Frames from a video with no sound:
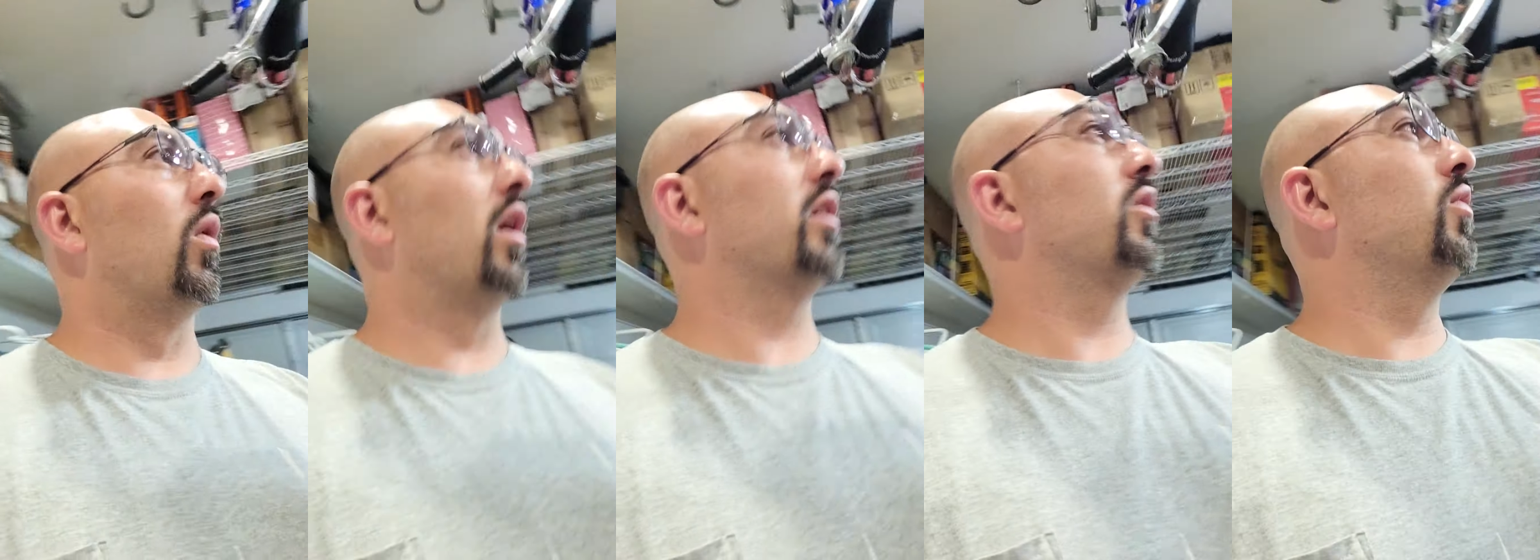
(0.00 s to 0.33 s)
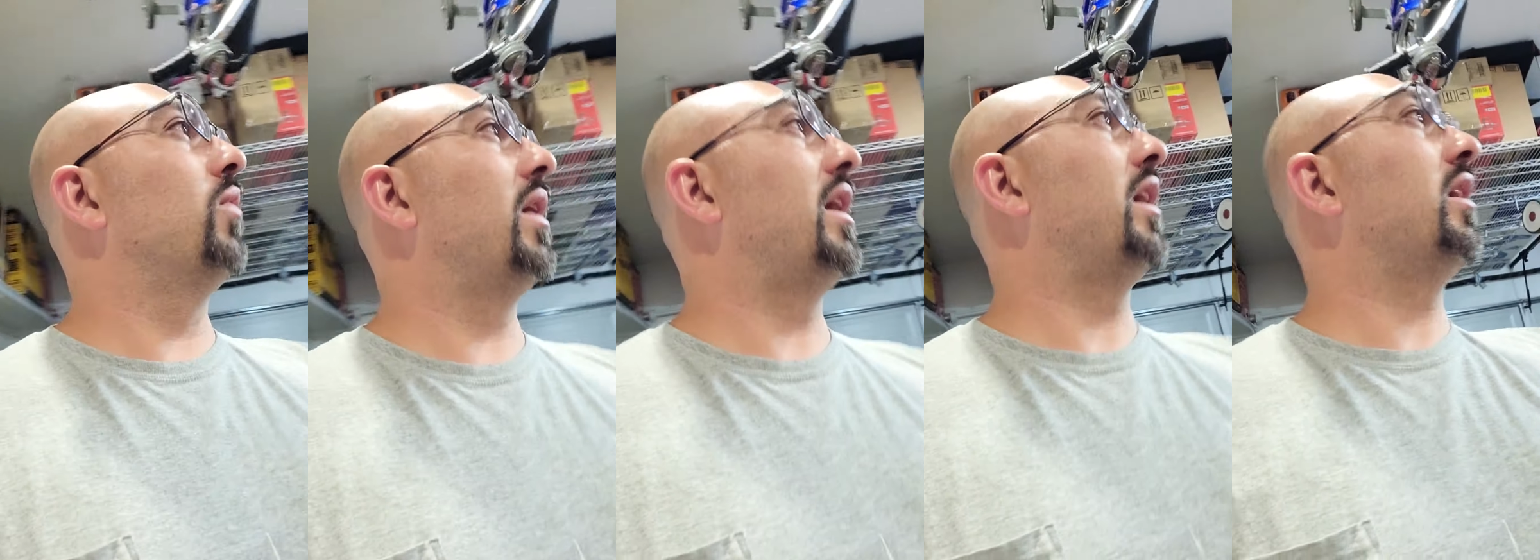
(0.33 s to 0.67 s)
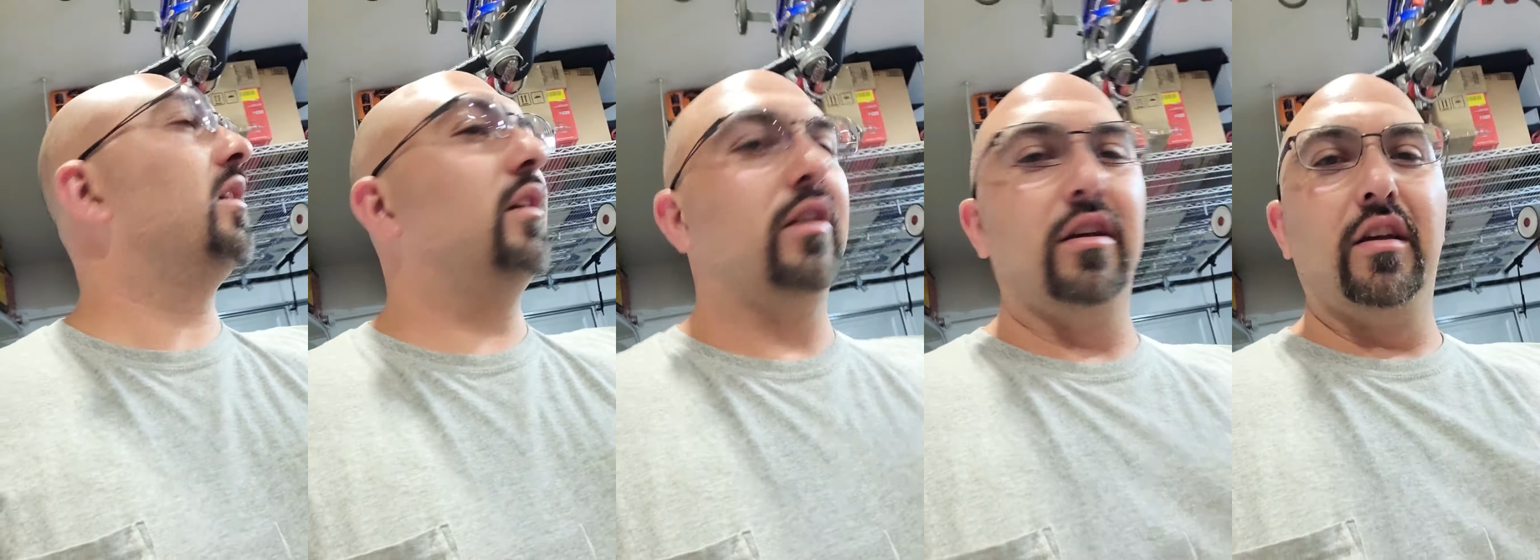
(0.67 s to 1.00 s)
walk
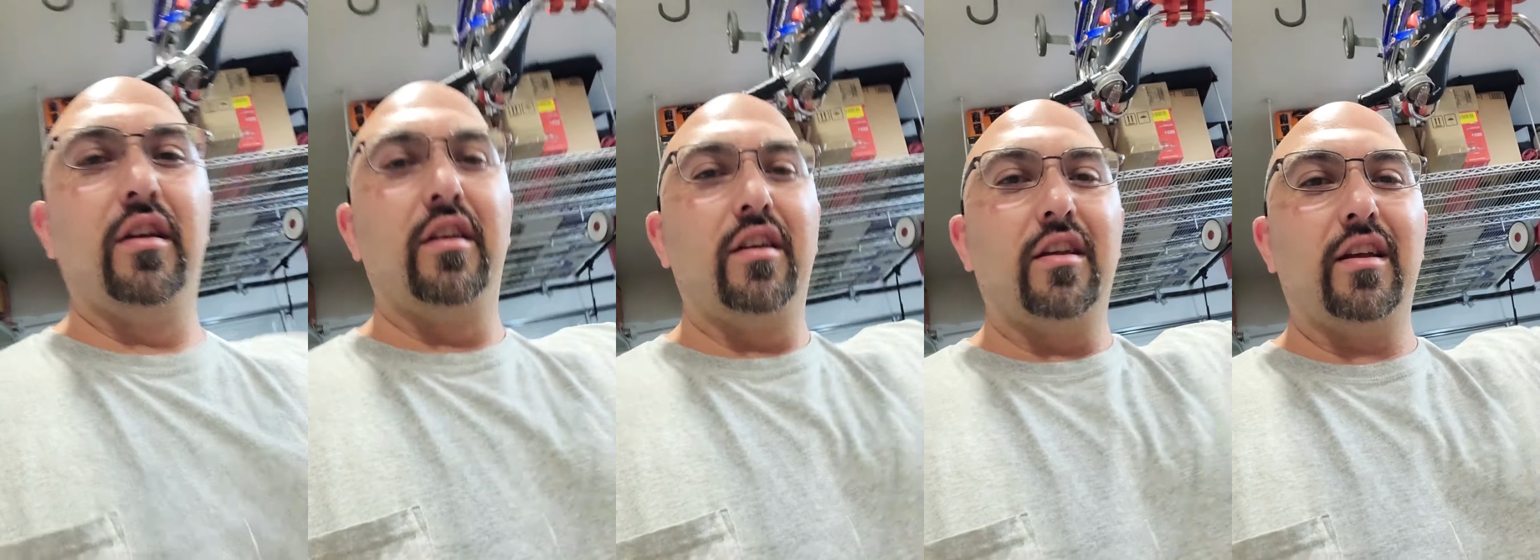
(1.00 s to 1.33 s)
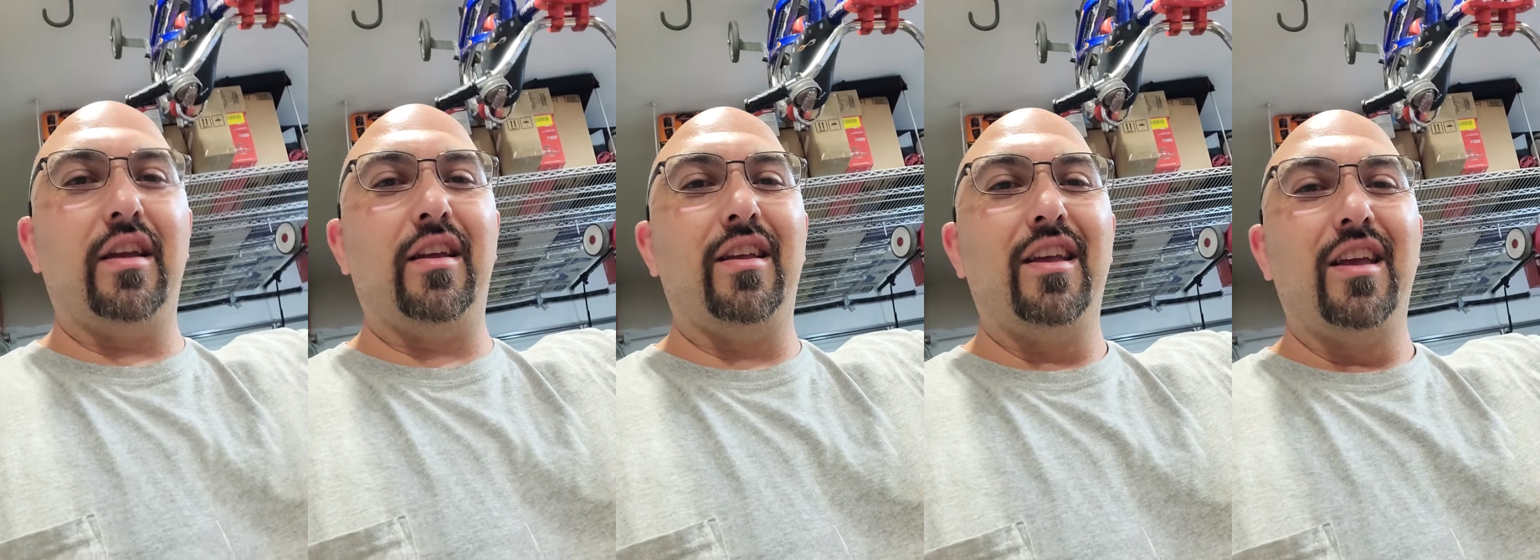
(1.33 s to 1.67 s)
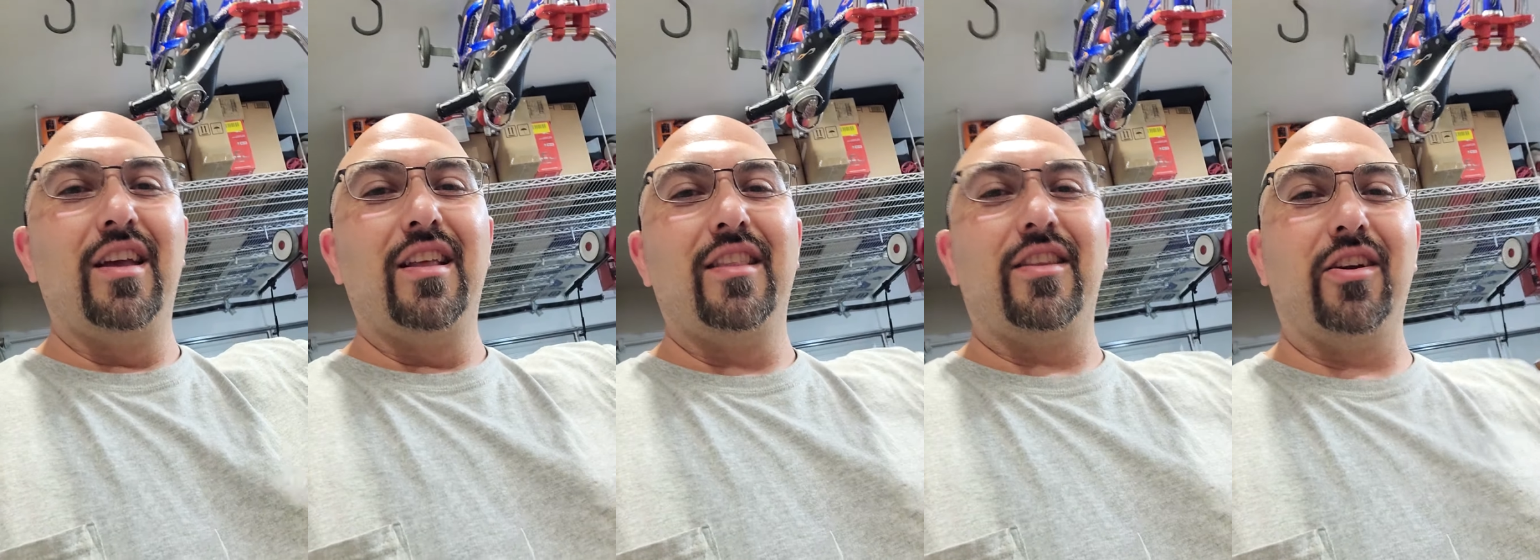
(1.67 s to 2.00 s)
away.
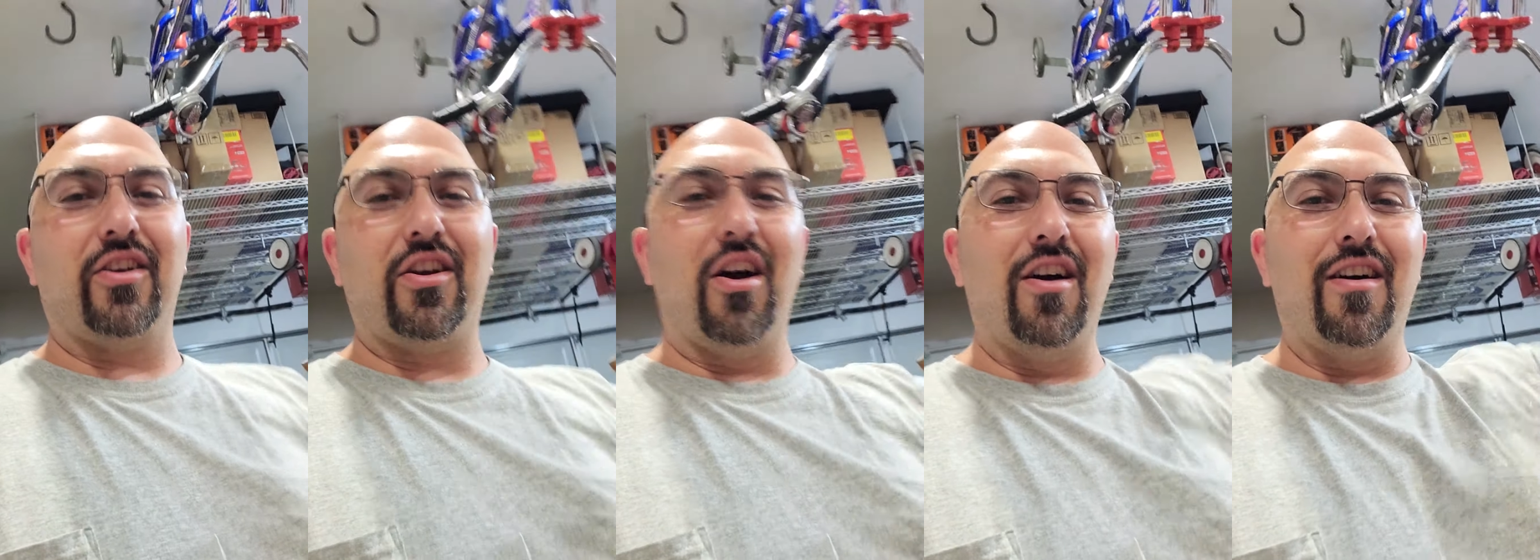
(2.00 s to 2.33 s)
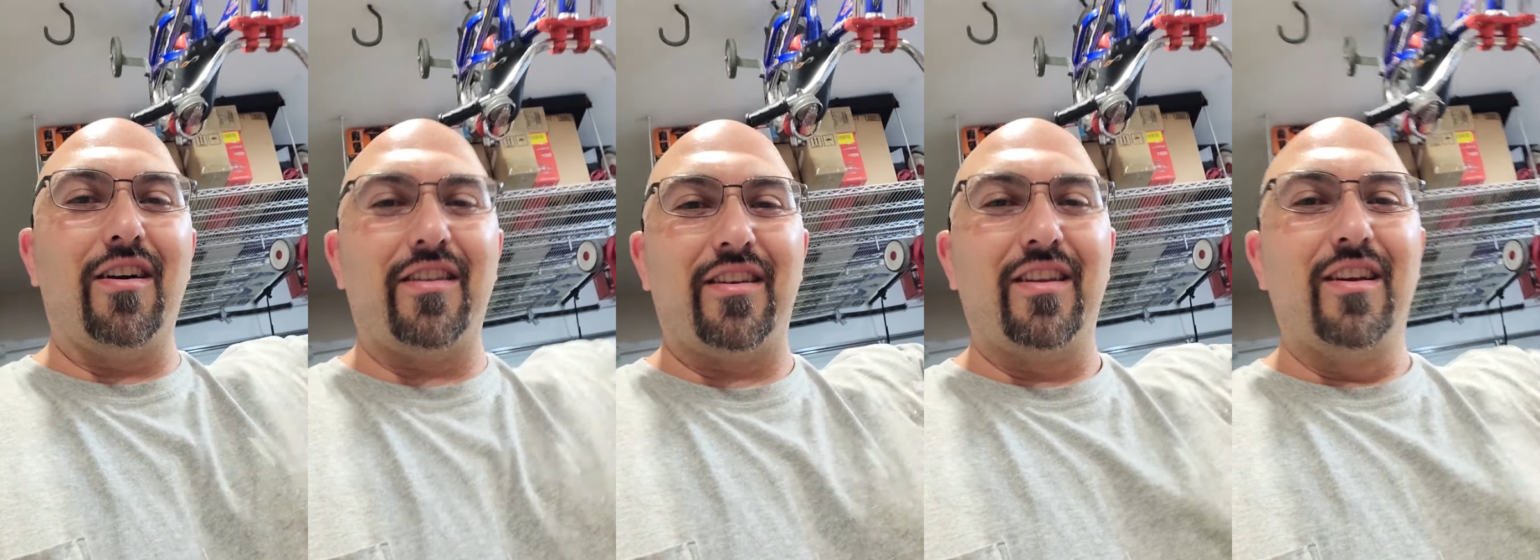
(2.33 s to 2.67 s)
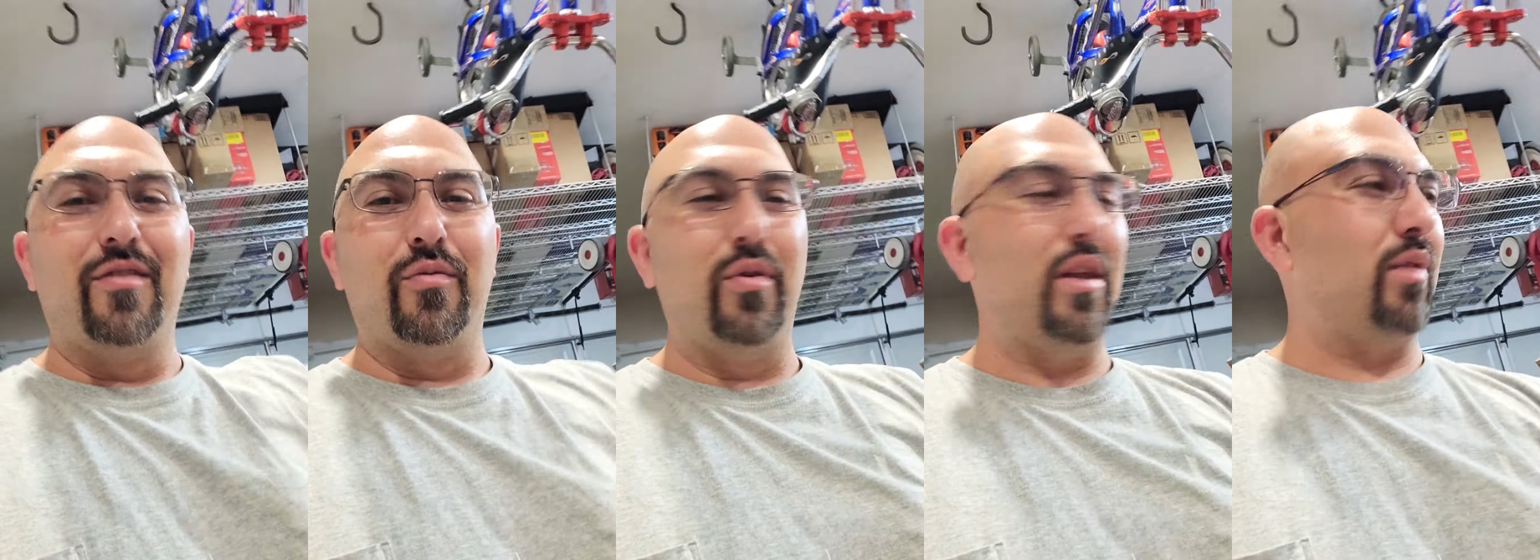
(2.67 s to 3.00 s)
They're gone
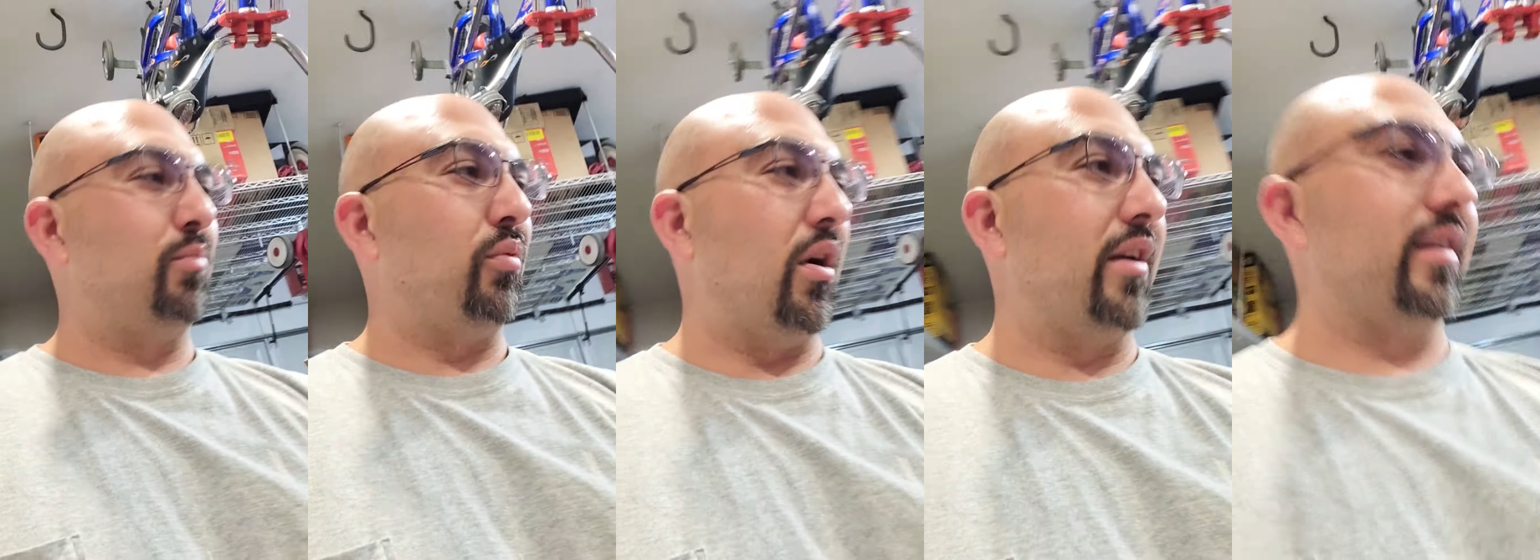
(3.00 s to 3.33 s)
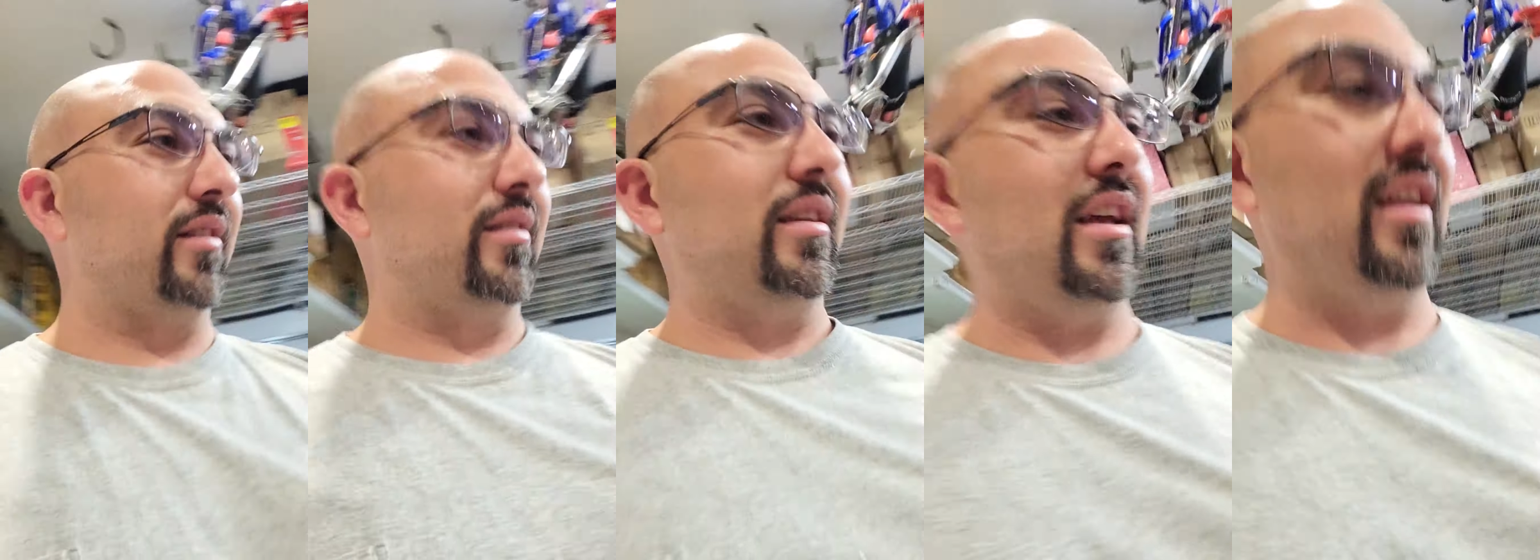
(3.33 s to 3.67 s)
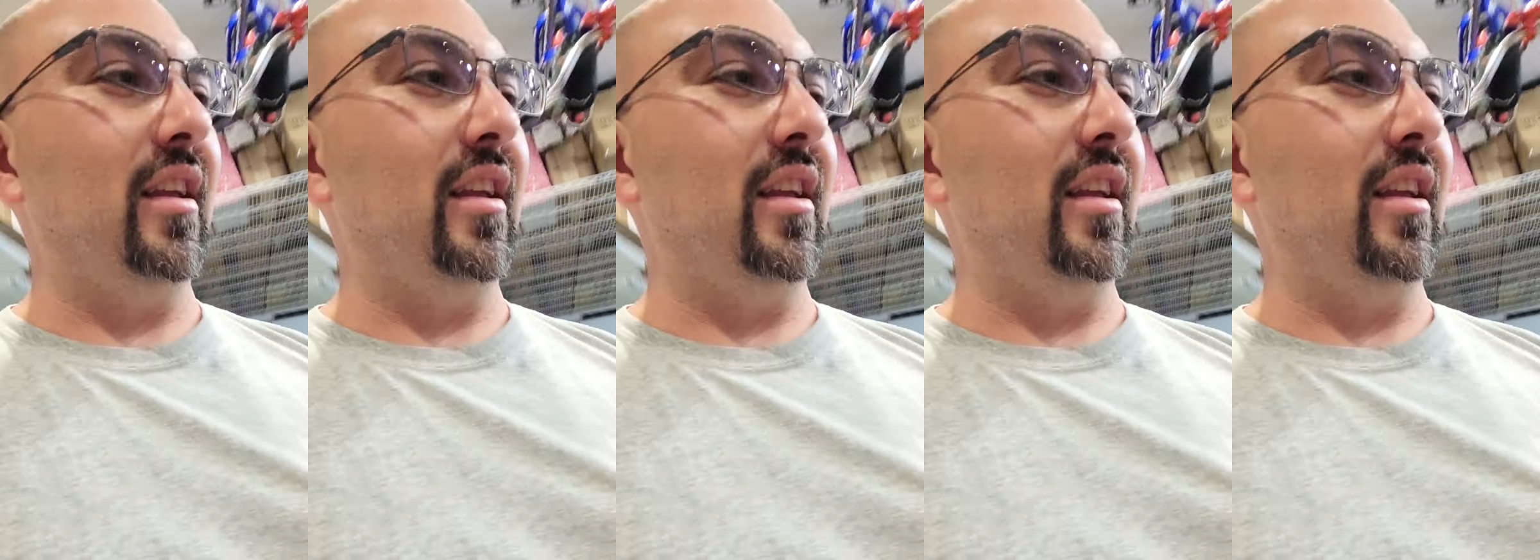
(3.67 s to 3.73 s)
with products.